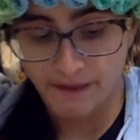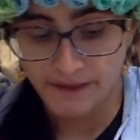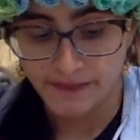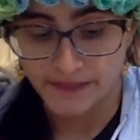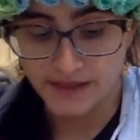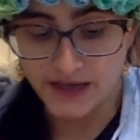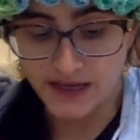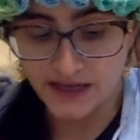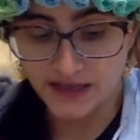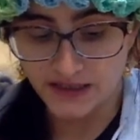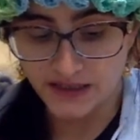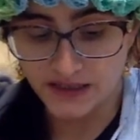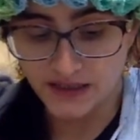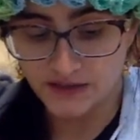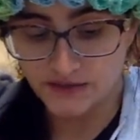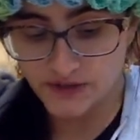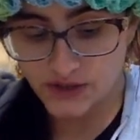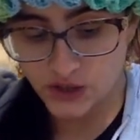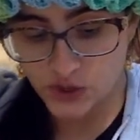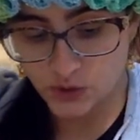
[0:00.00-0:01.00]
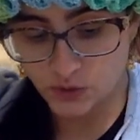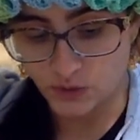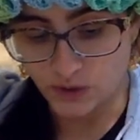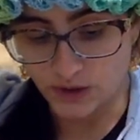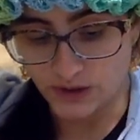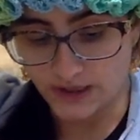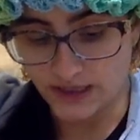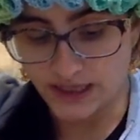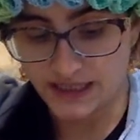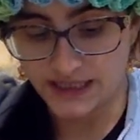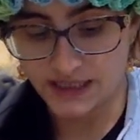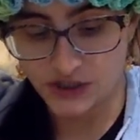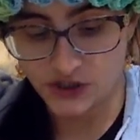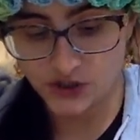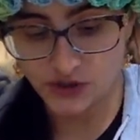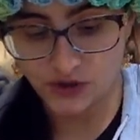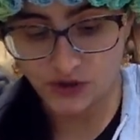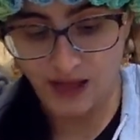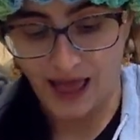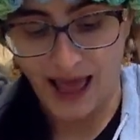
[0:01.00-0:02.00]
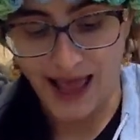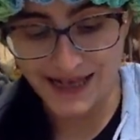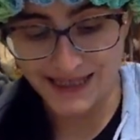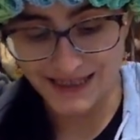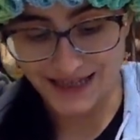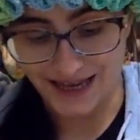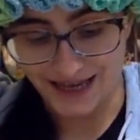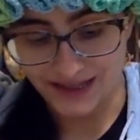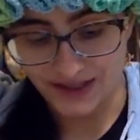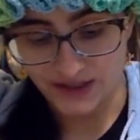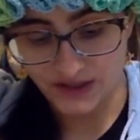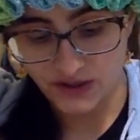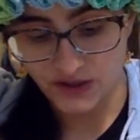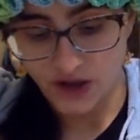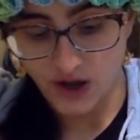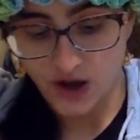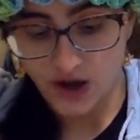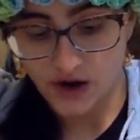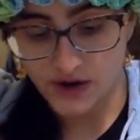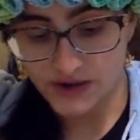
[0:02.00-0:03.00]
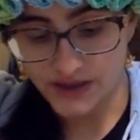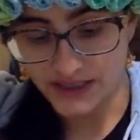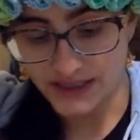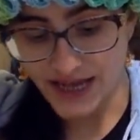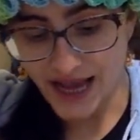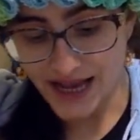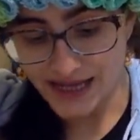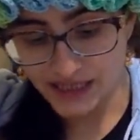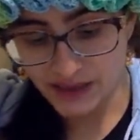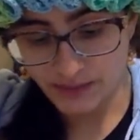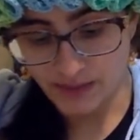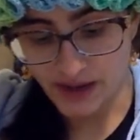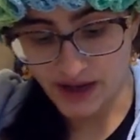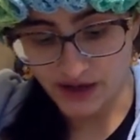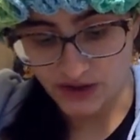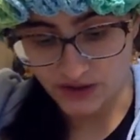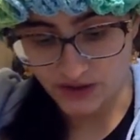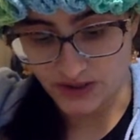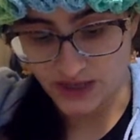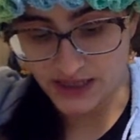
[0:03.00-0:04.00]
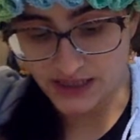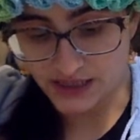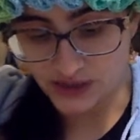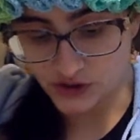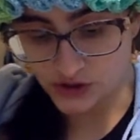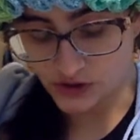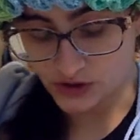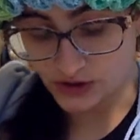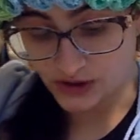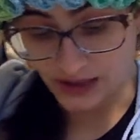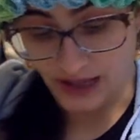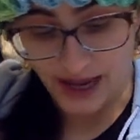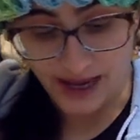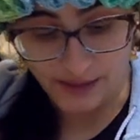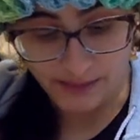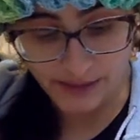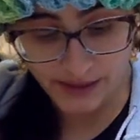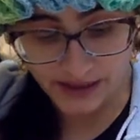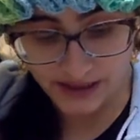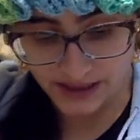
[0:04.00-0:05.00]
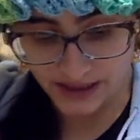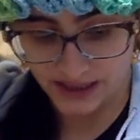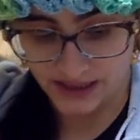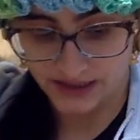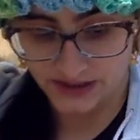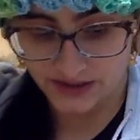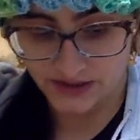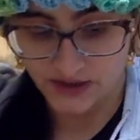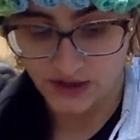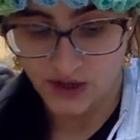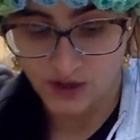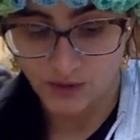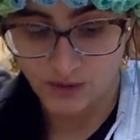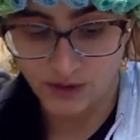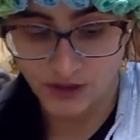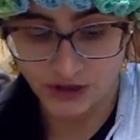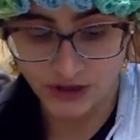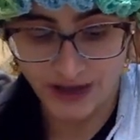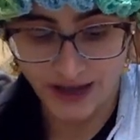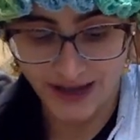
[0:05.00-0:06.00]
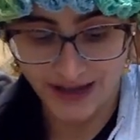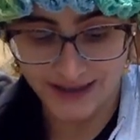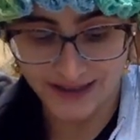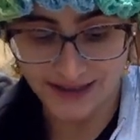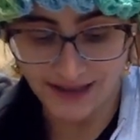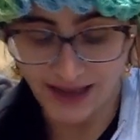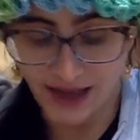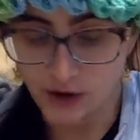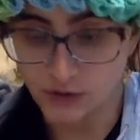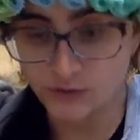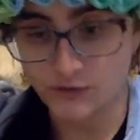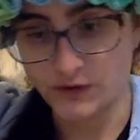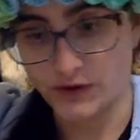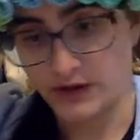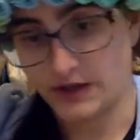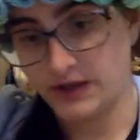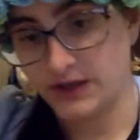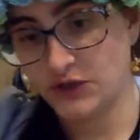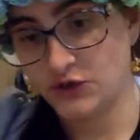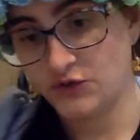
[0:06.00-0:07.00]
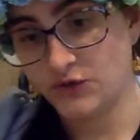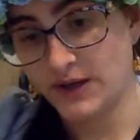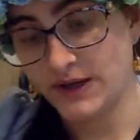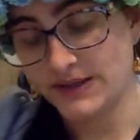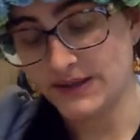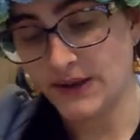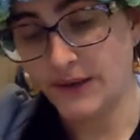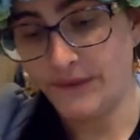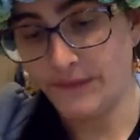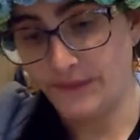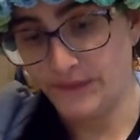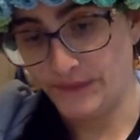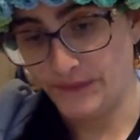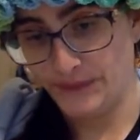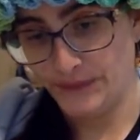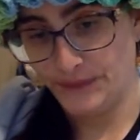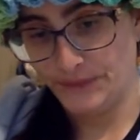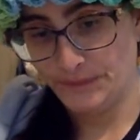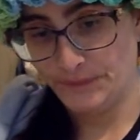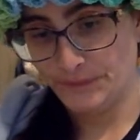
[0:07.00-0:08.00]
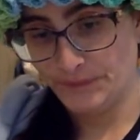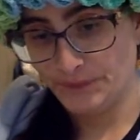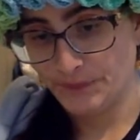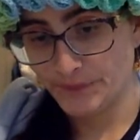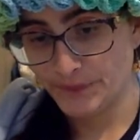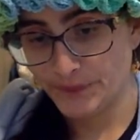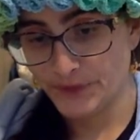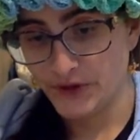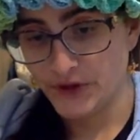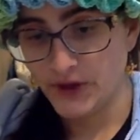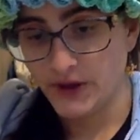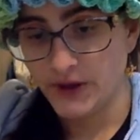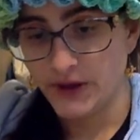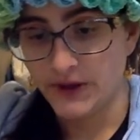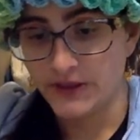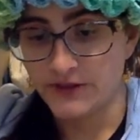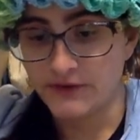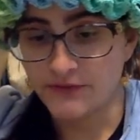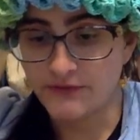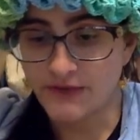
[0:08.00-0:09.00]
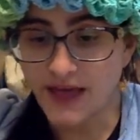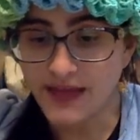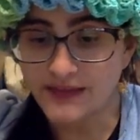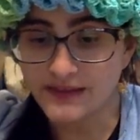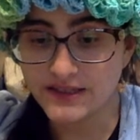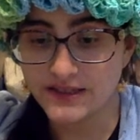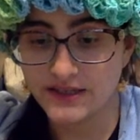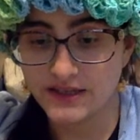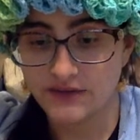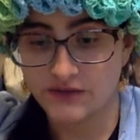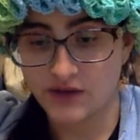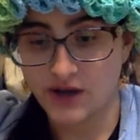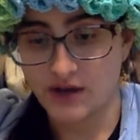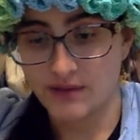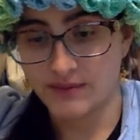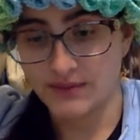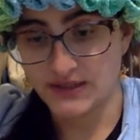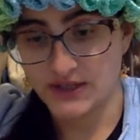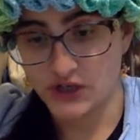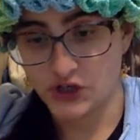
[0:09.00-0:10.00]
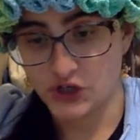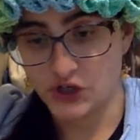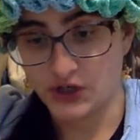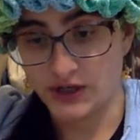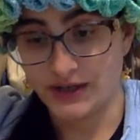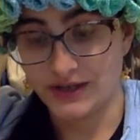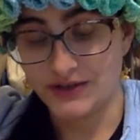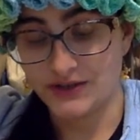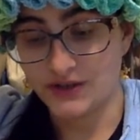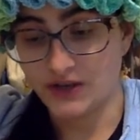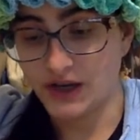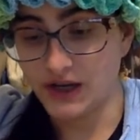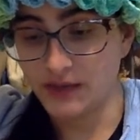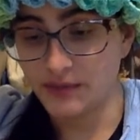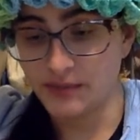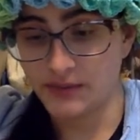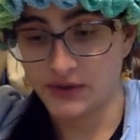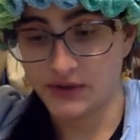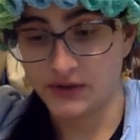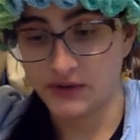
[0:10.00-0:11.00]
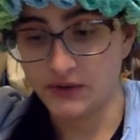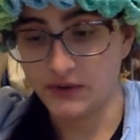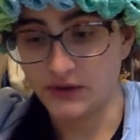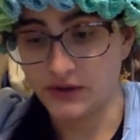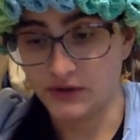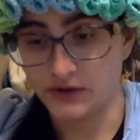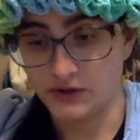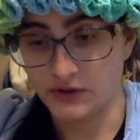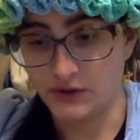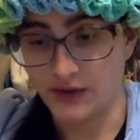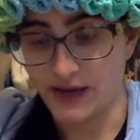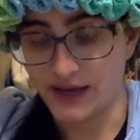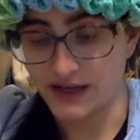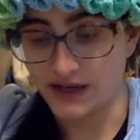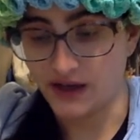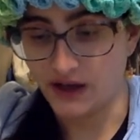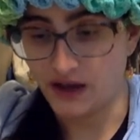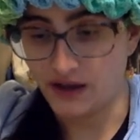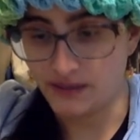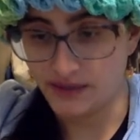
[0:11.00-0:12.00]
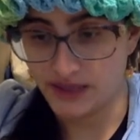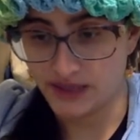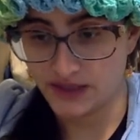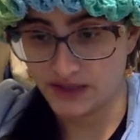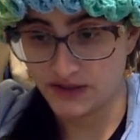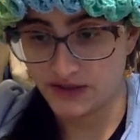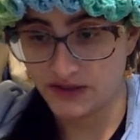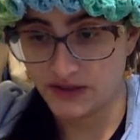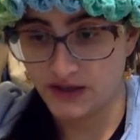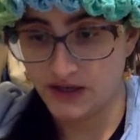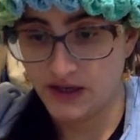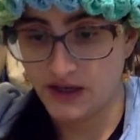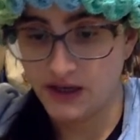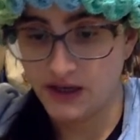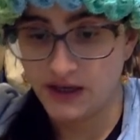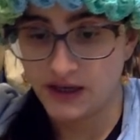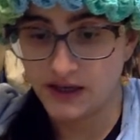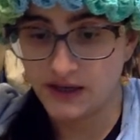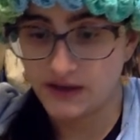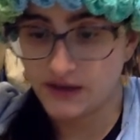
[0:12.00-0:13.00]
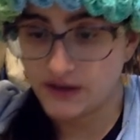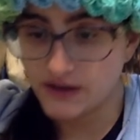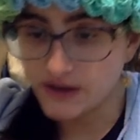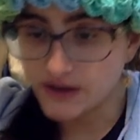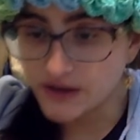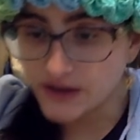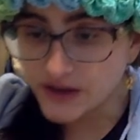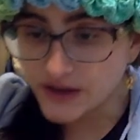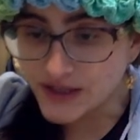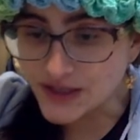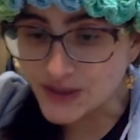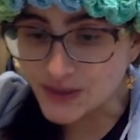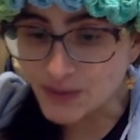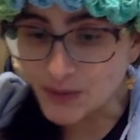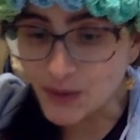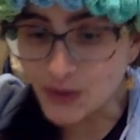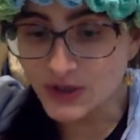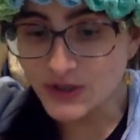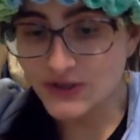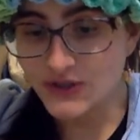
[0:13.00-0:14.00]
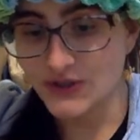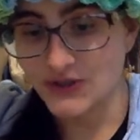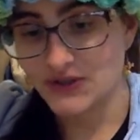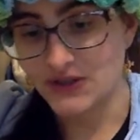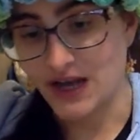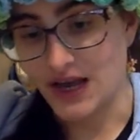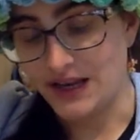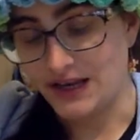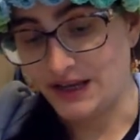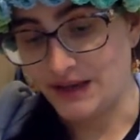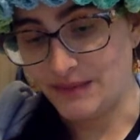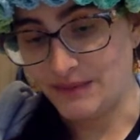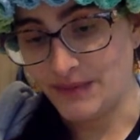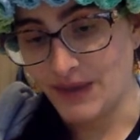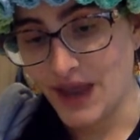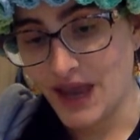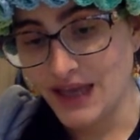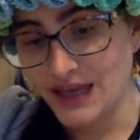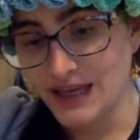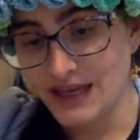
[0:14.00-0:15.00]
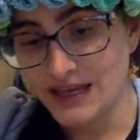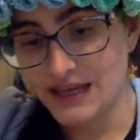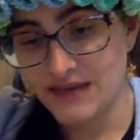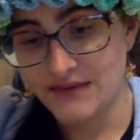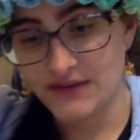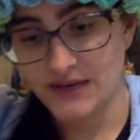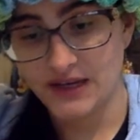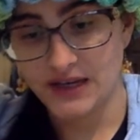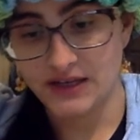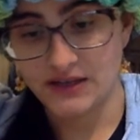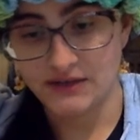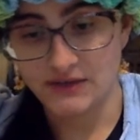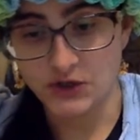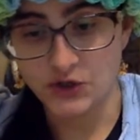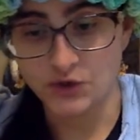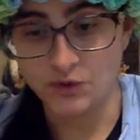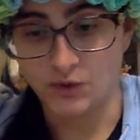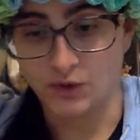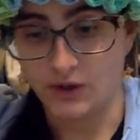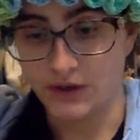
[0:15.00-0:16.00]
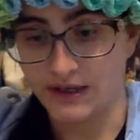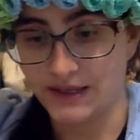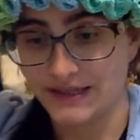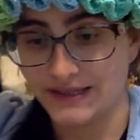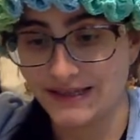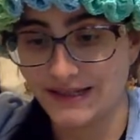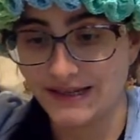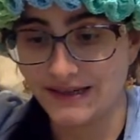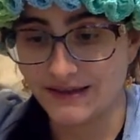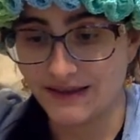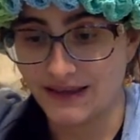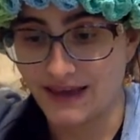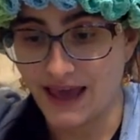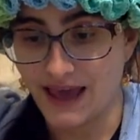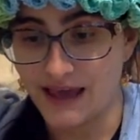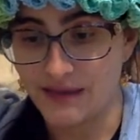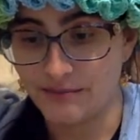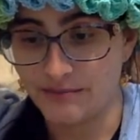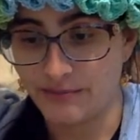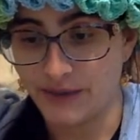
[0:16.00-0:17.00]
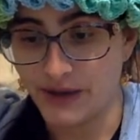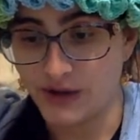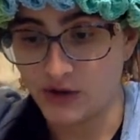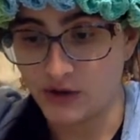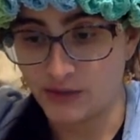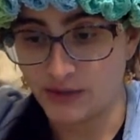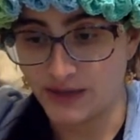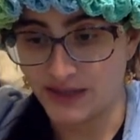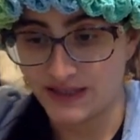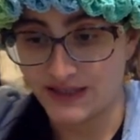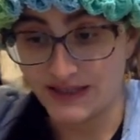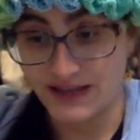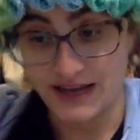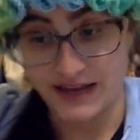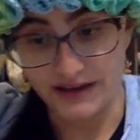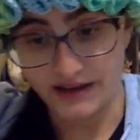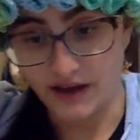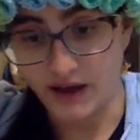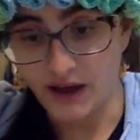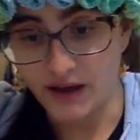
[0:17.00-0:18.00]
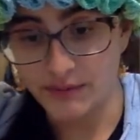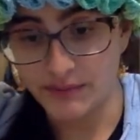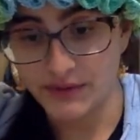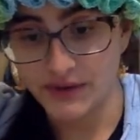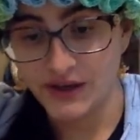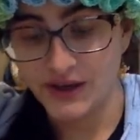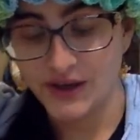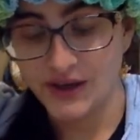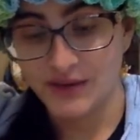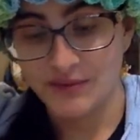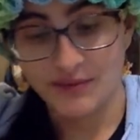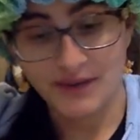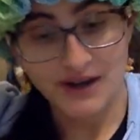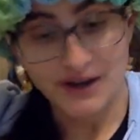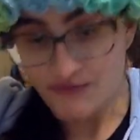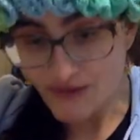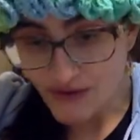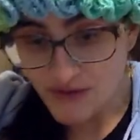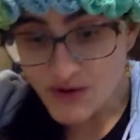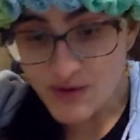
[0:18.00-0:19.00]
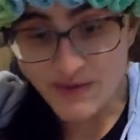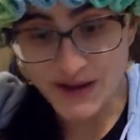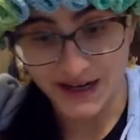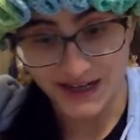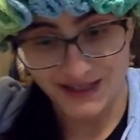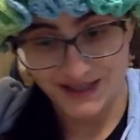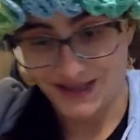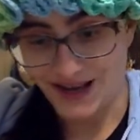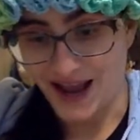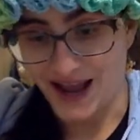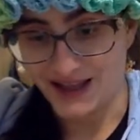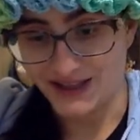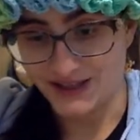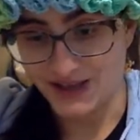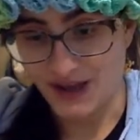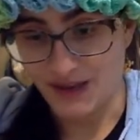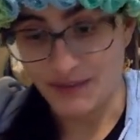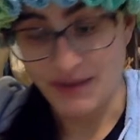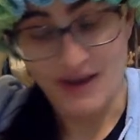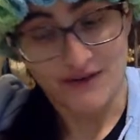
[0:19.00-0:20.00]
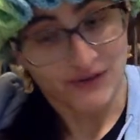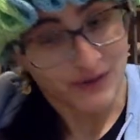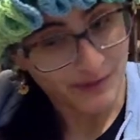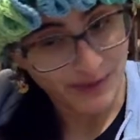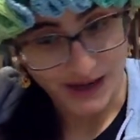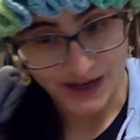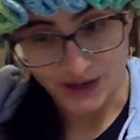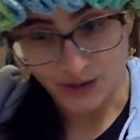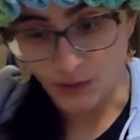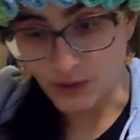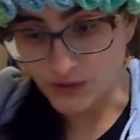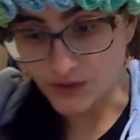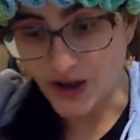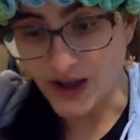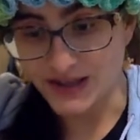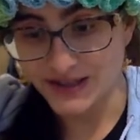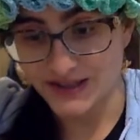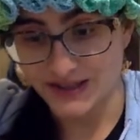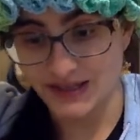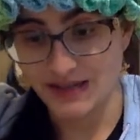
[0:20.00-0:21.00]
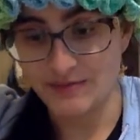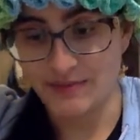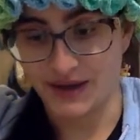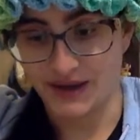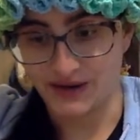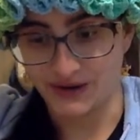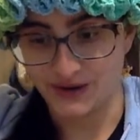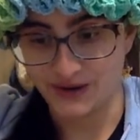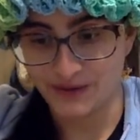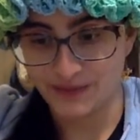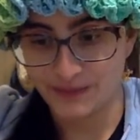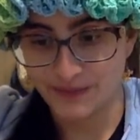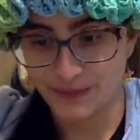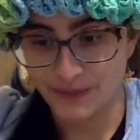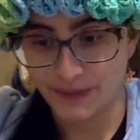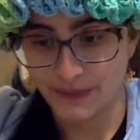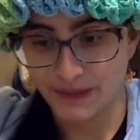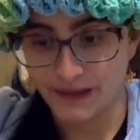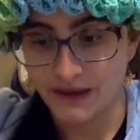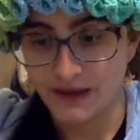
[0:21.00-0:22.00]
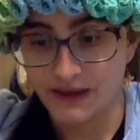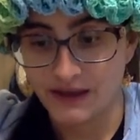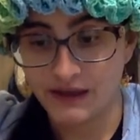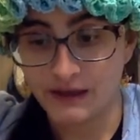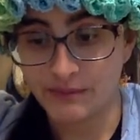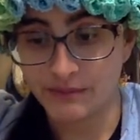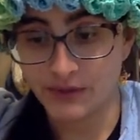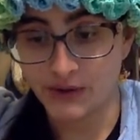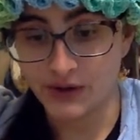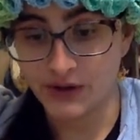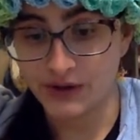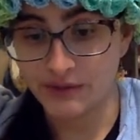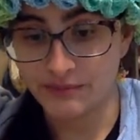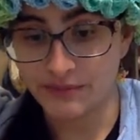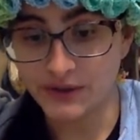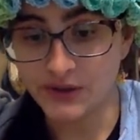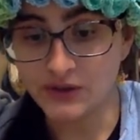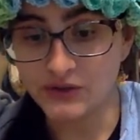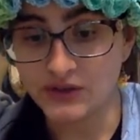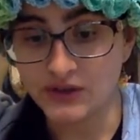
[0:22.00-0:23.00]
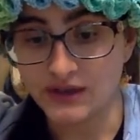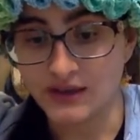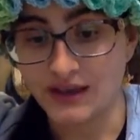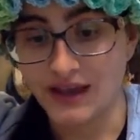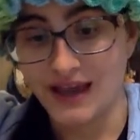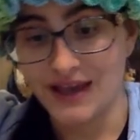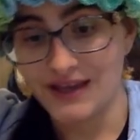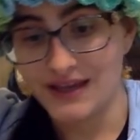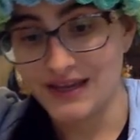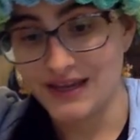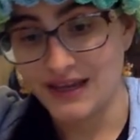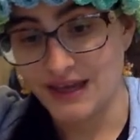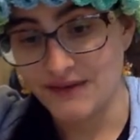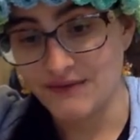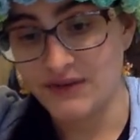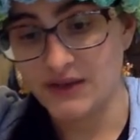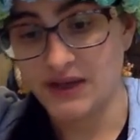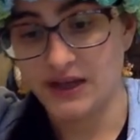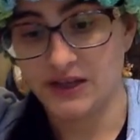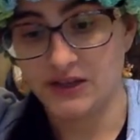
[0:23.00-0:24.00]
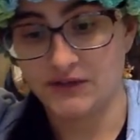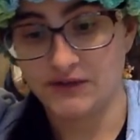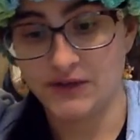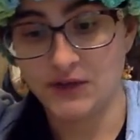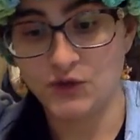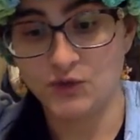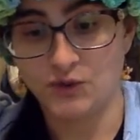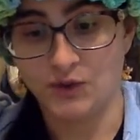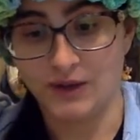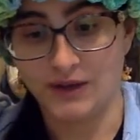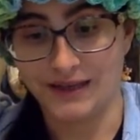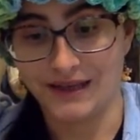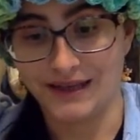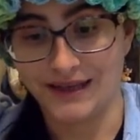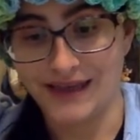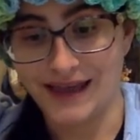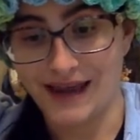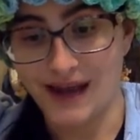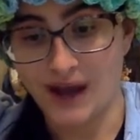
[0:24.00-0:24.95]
These individuals' additional assets are the taxpayers' additional liabilities, which cancel out for the country as a whole. The fallacy of composition is not peculiar to economics. In a sports stadium, any given individual can see the game better by standing up, but if everybody stands up, everybody will not see better. In a burning building, any given individual can get